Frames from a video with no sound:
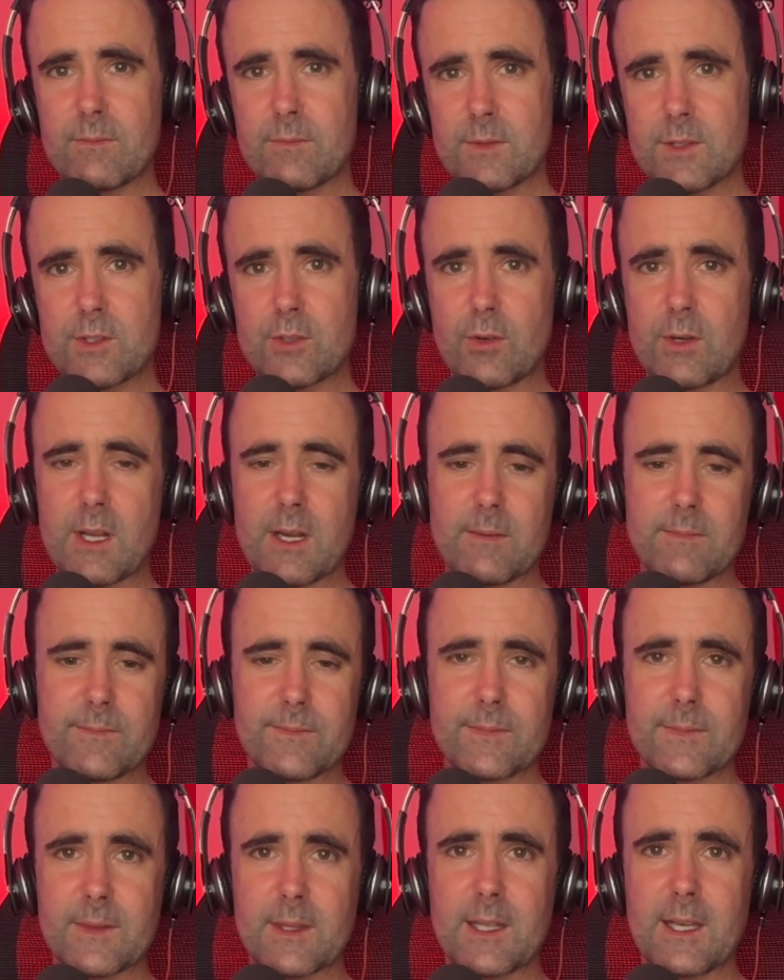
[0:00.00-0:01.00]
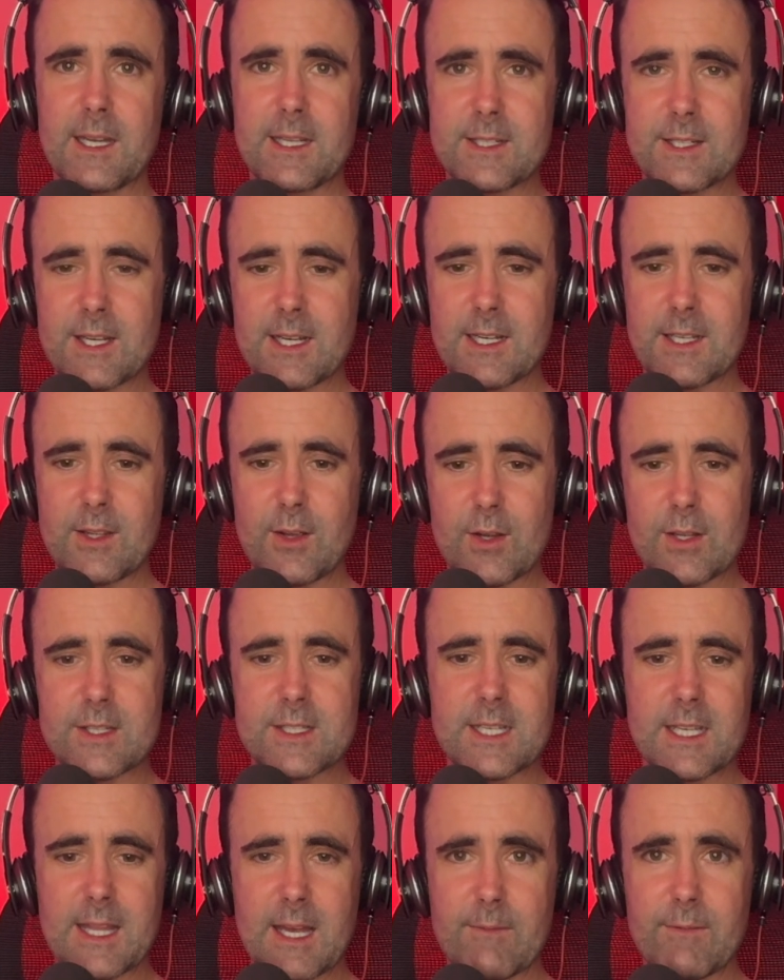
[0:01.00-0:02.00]
join up. And you can
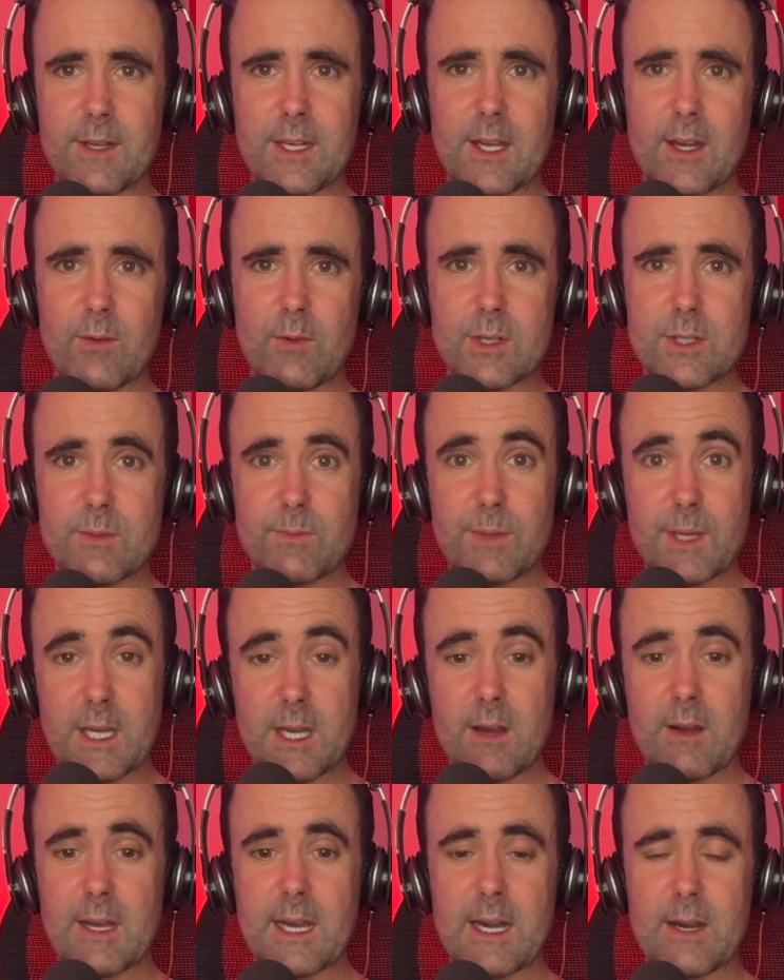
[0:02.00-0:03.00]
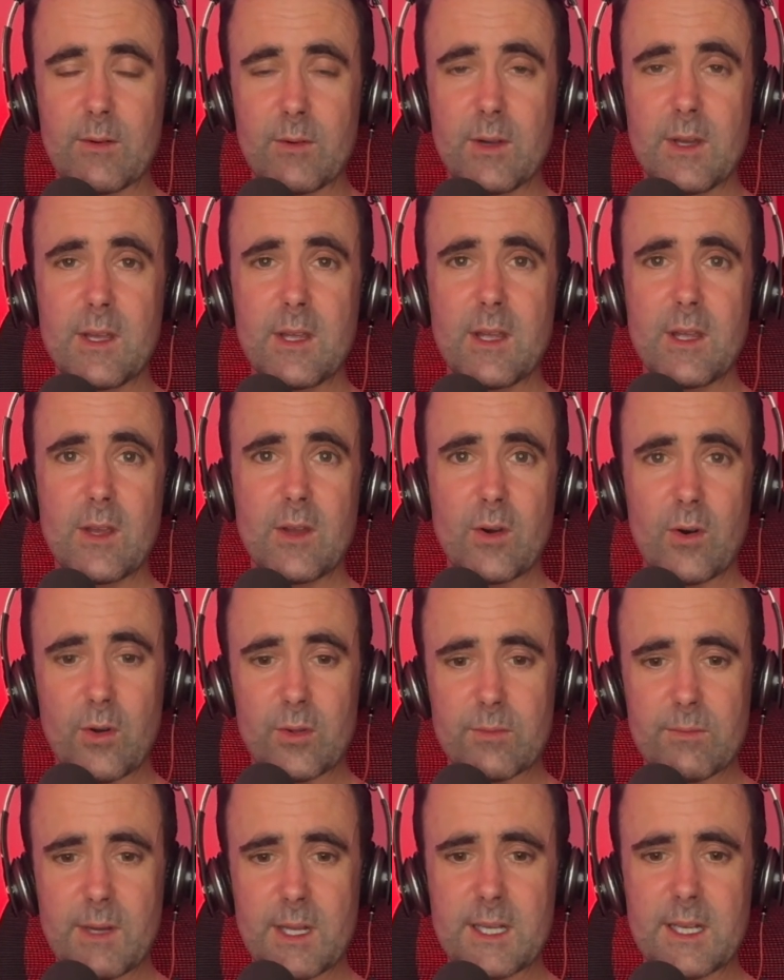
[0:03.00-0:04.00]
see that video, which will be going out
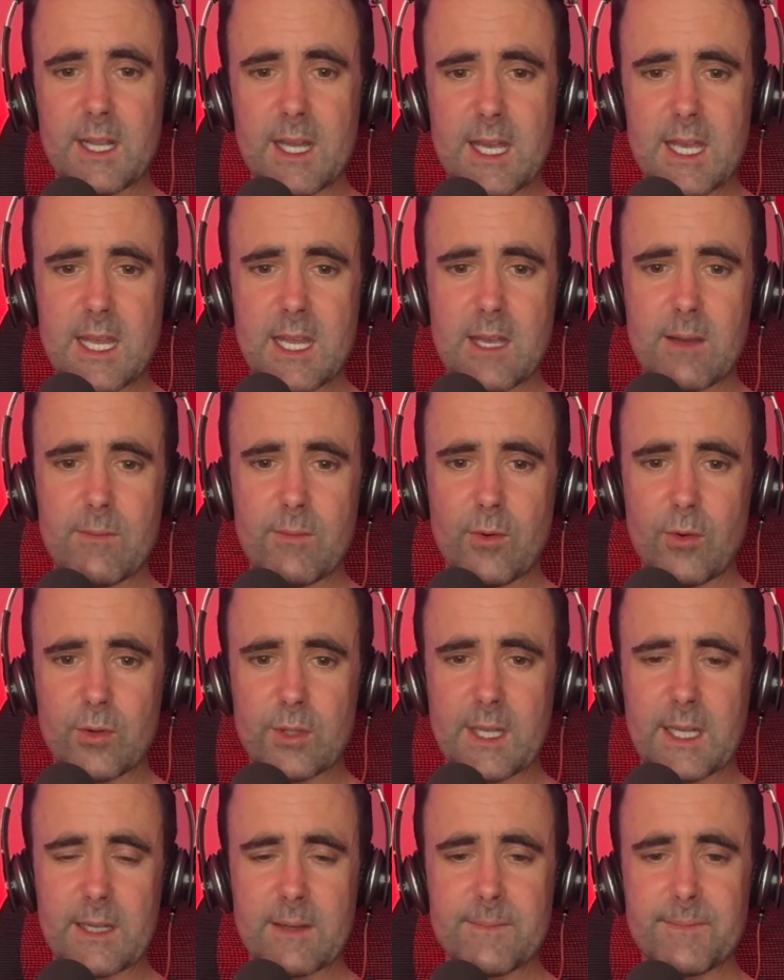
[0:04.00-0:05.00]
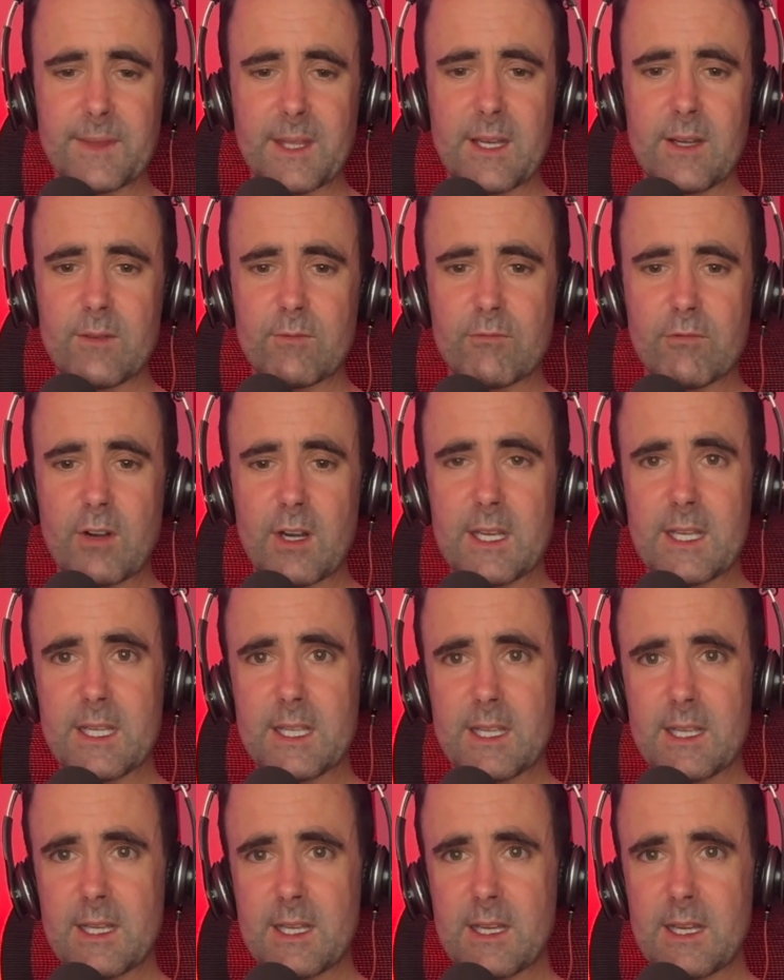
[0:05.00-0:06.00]
on Monday morning. Right,
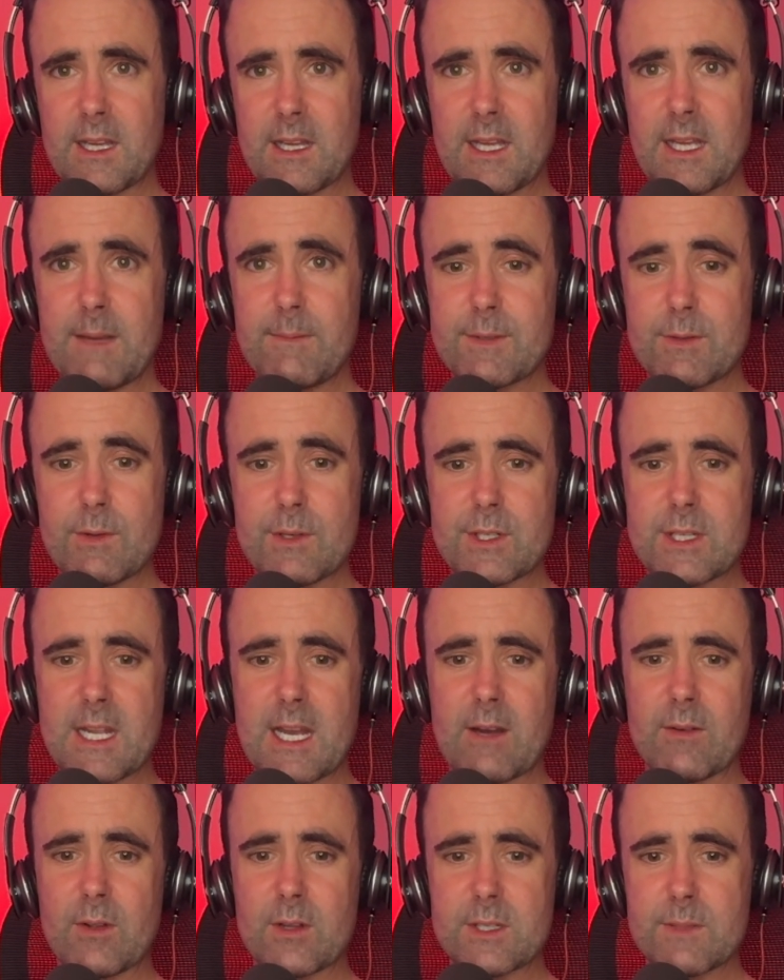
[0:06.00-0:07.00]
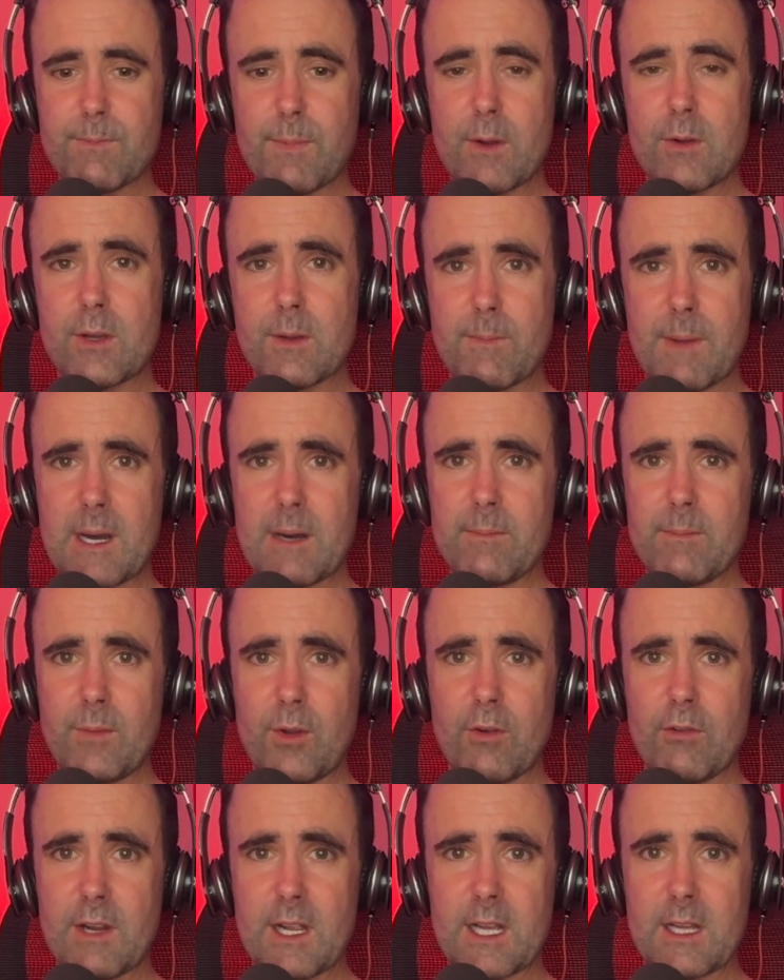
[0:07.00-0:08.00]
Ipswich Town. I spoke about
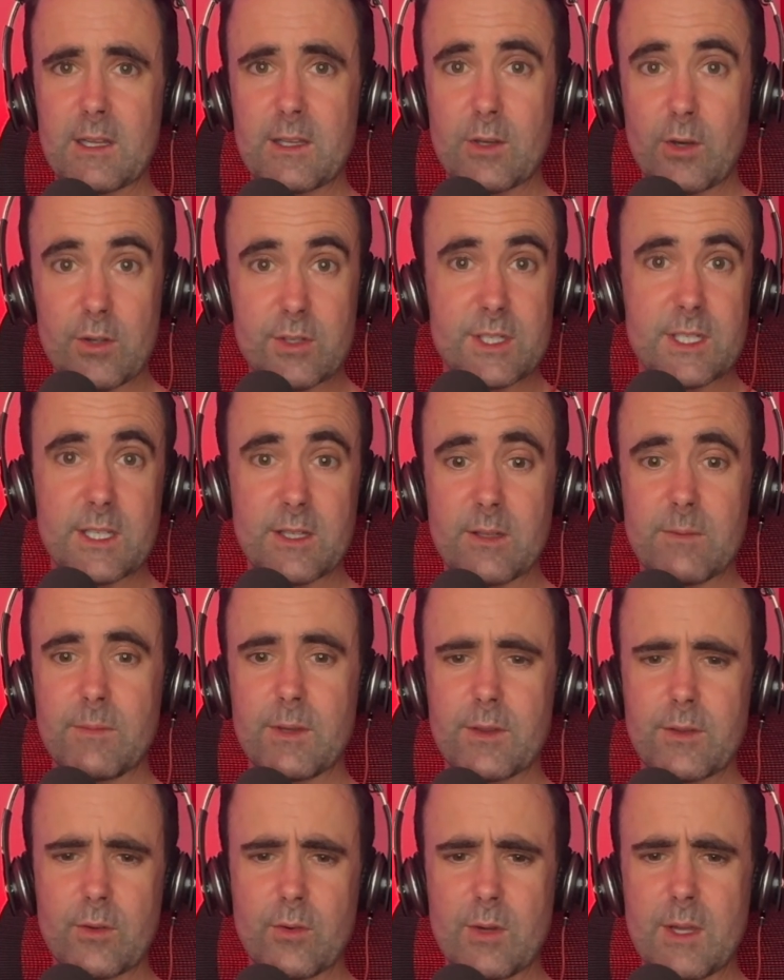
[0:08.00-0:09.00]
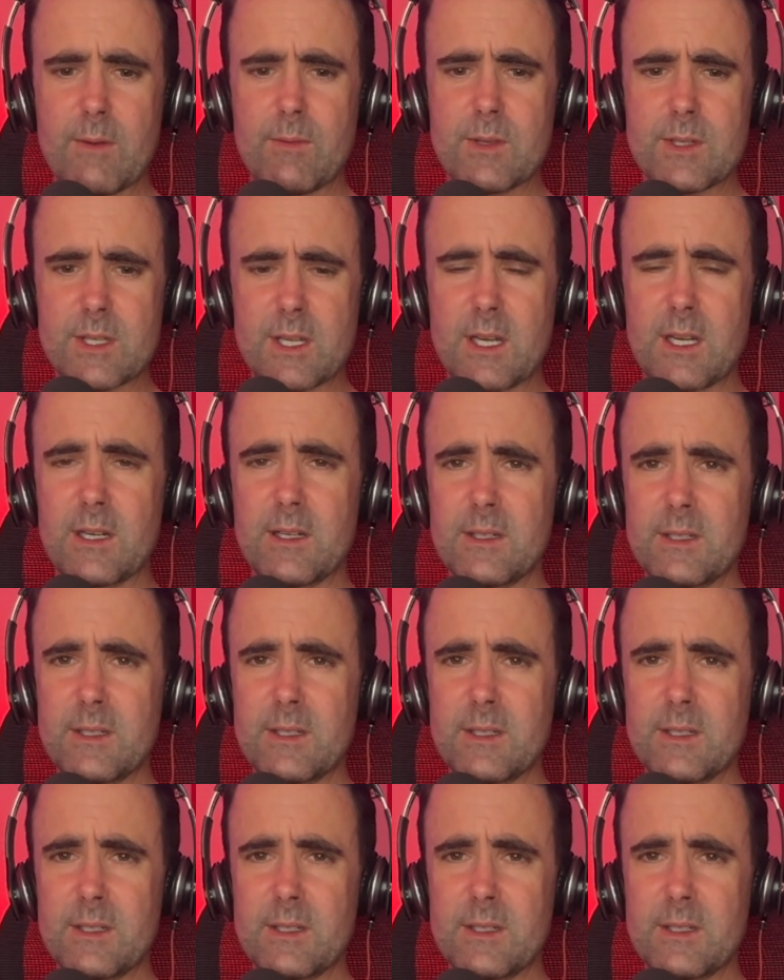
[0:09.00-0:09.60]
Muric costing them. I thought he was a